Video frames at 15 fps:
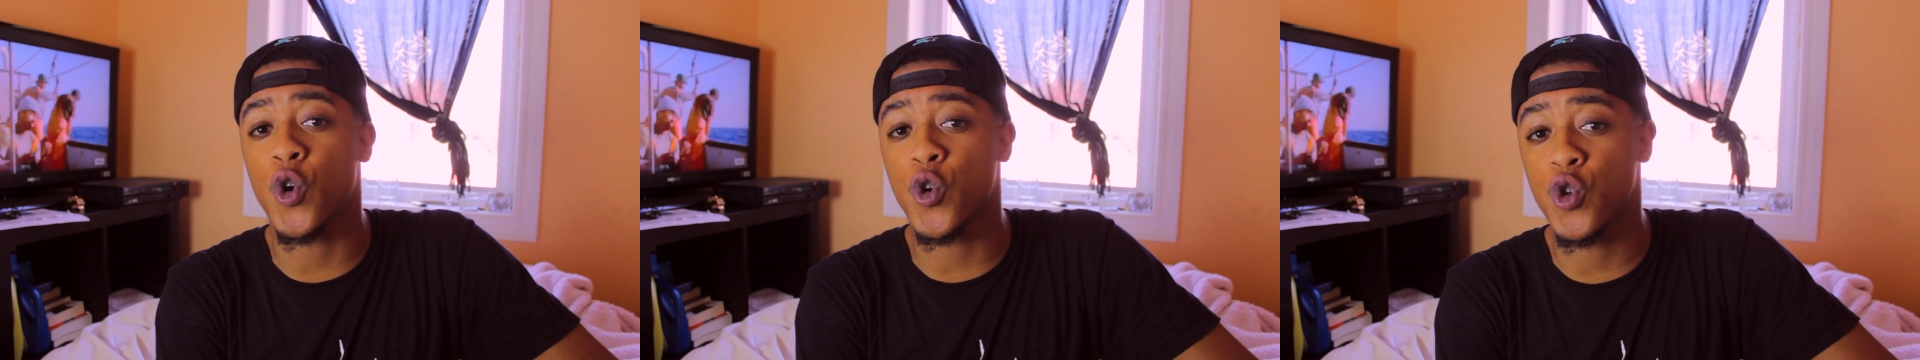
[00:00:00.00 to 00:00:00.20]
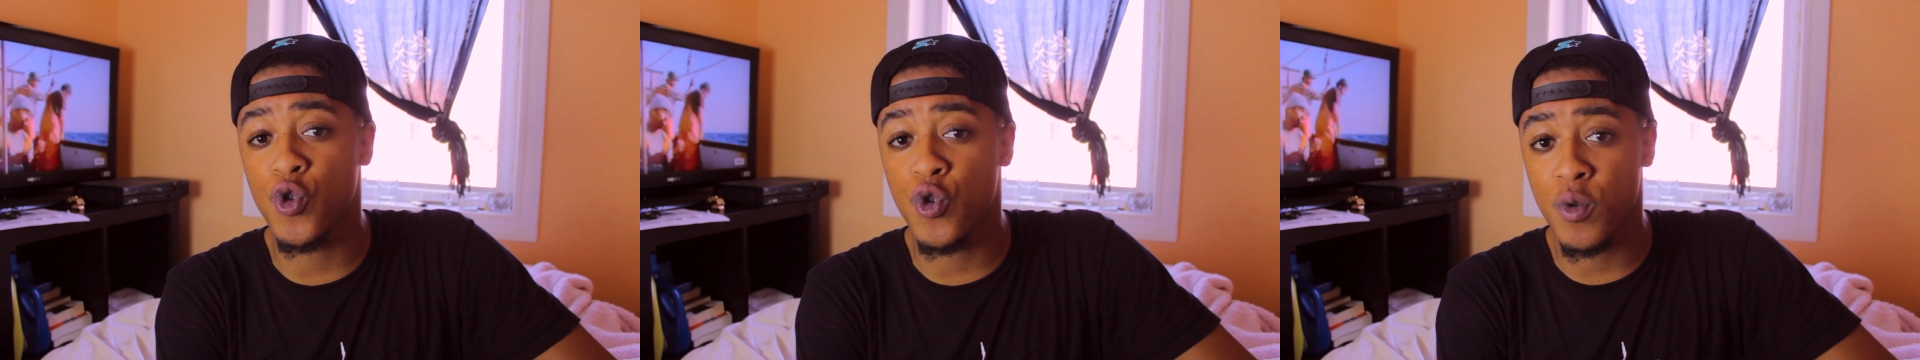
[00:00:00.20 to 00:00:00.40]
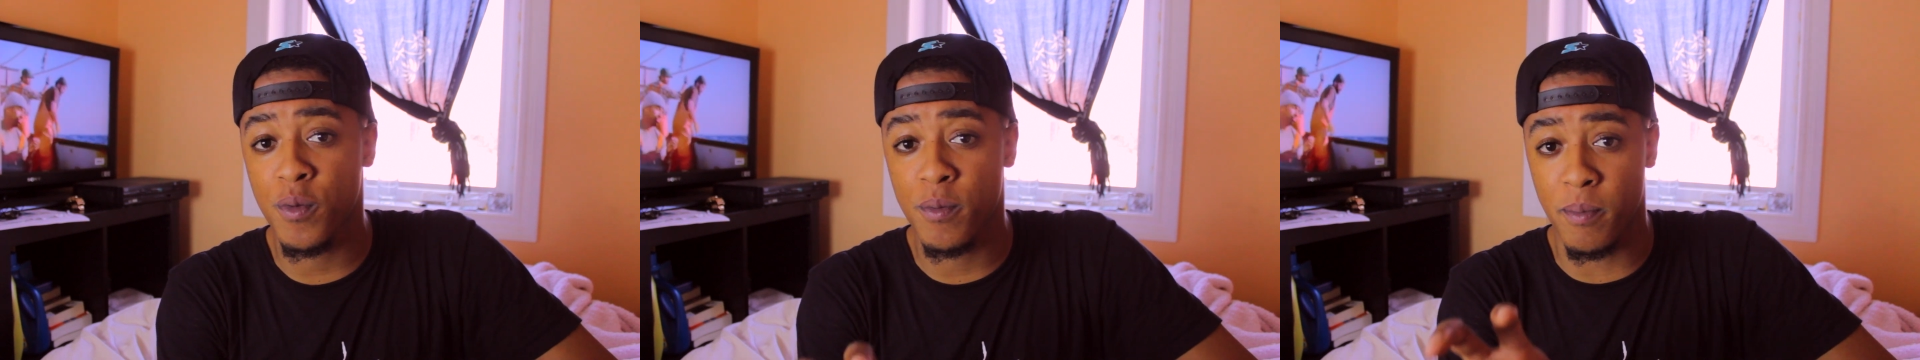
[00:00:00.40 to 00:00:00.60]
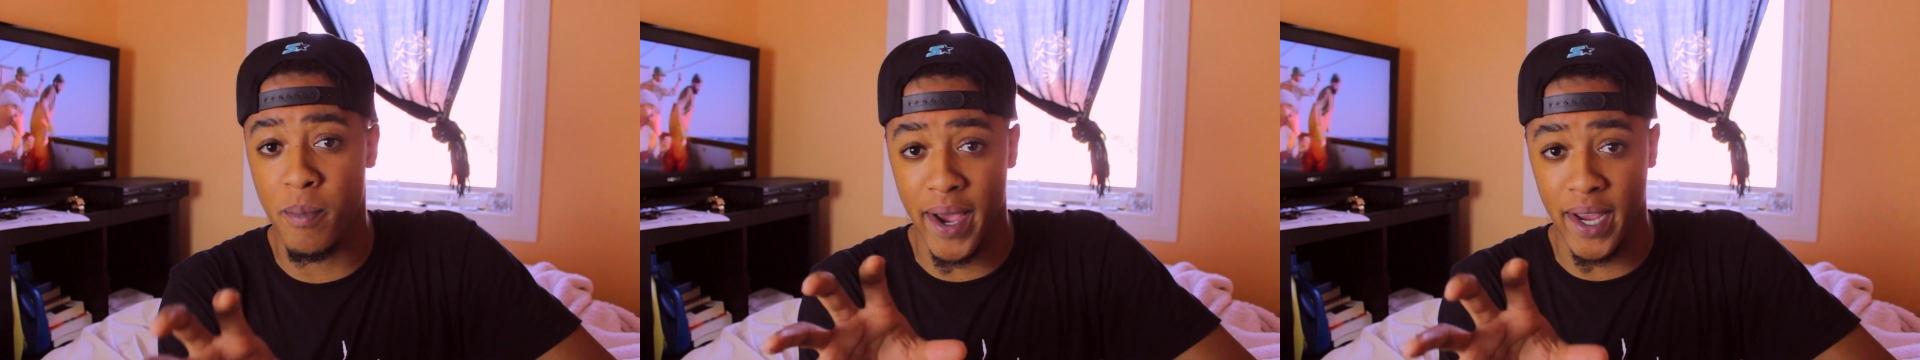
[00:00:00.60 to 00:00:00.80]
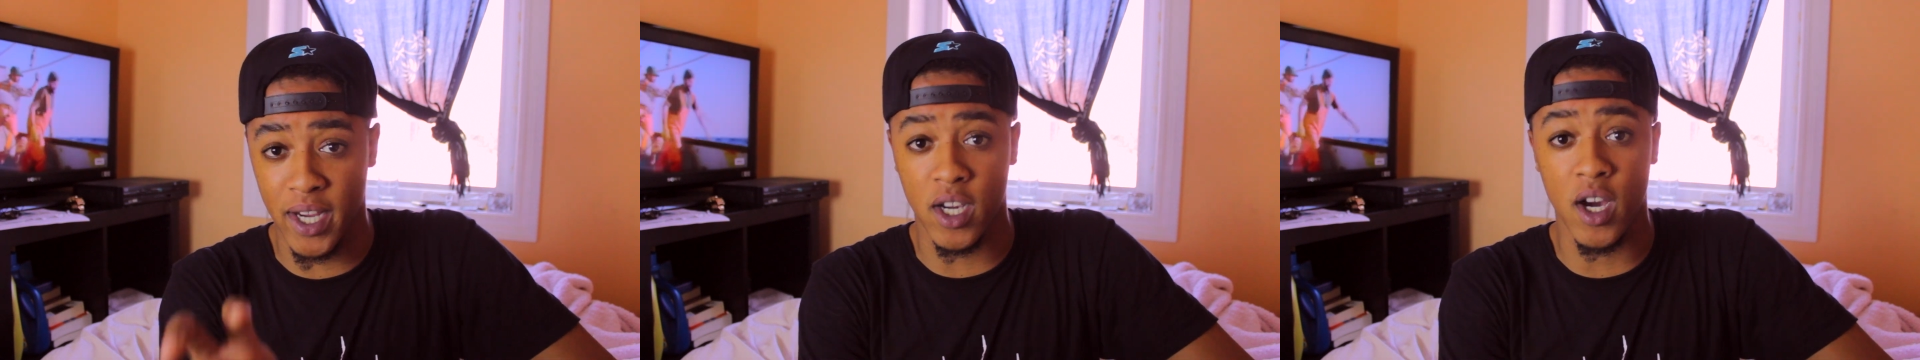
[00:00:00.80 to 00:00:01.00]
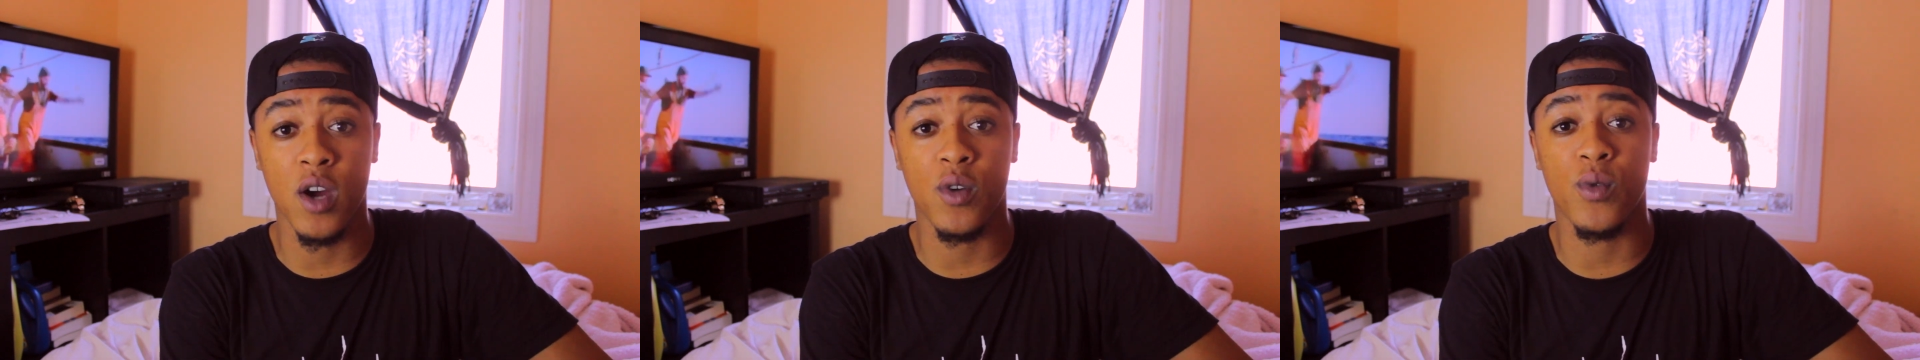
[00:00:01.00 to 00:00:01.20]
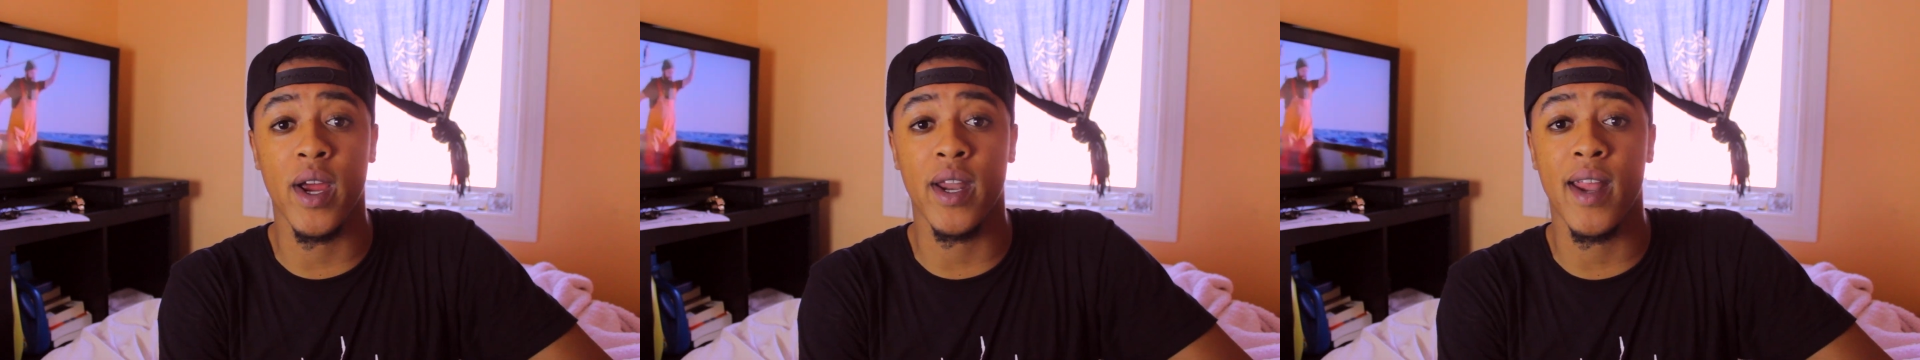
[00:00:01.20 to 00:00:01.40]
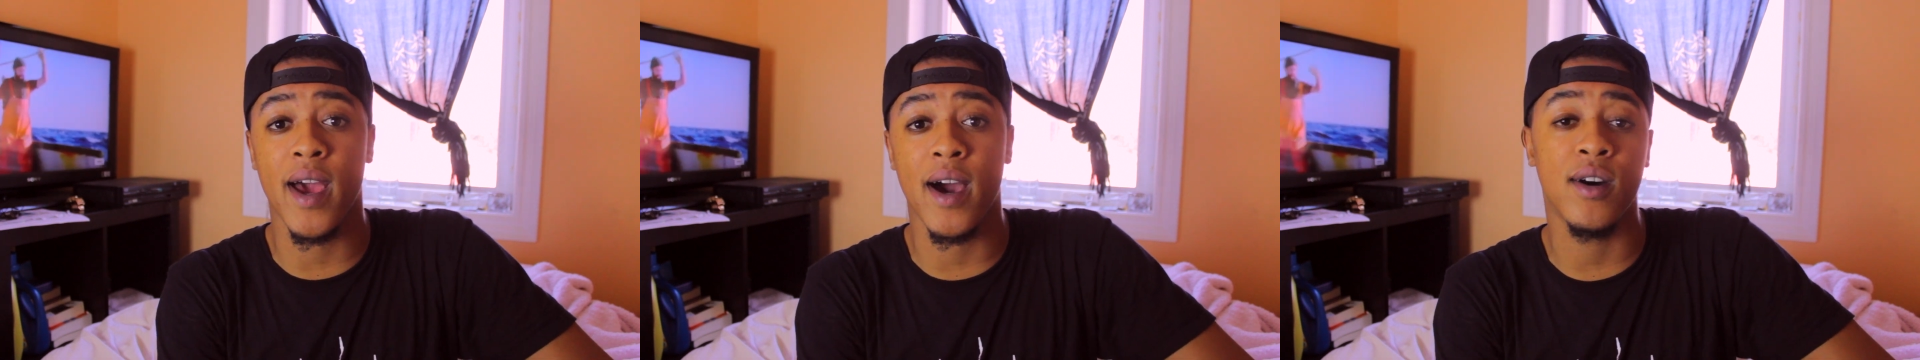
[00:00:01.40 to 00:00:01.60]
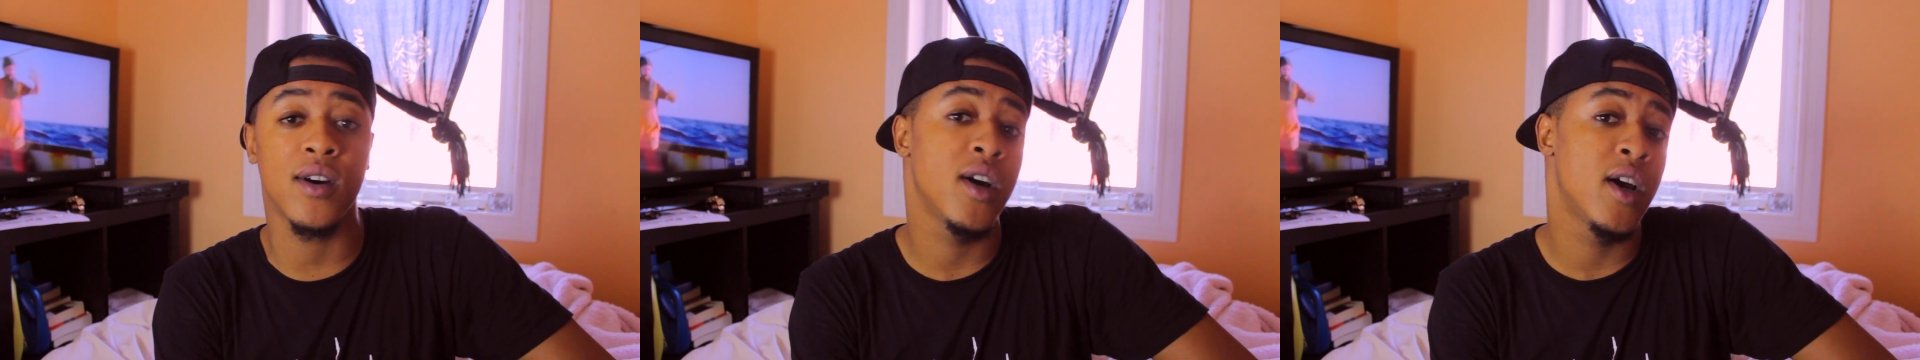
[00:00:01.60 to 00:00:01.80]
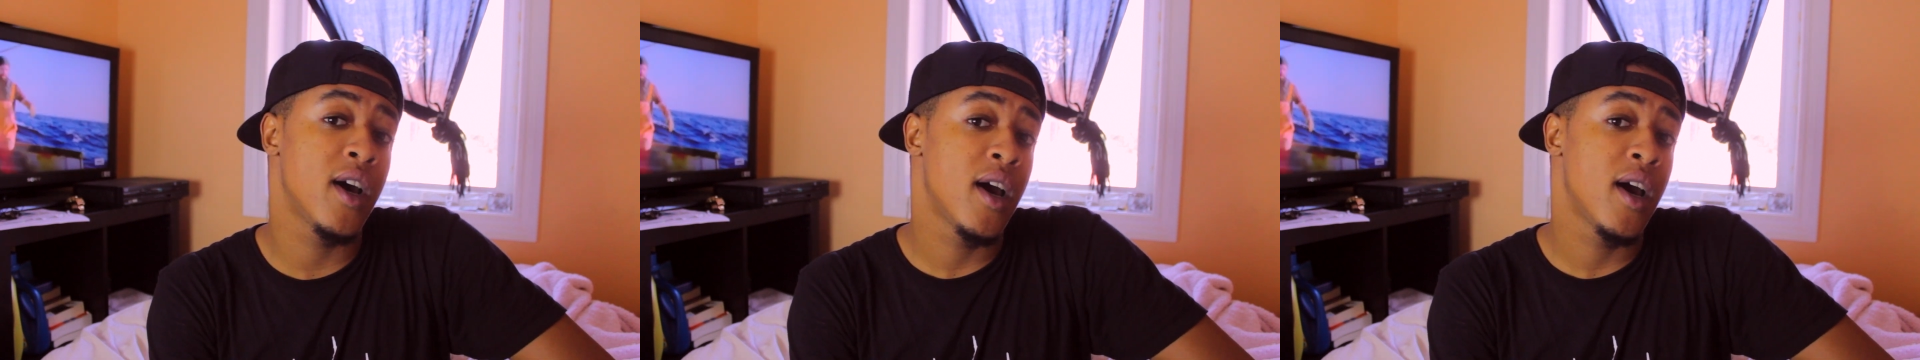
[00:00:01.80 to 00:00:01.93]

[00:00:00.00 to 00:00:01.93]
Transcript: you my gut right now.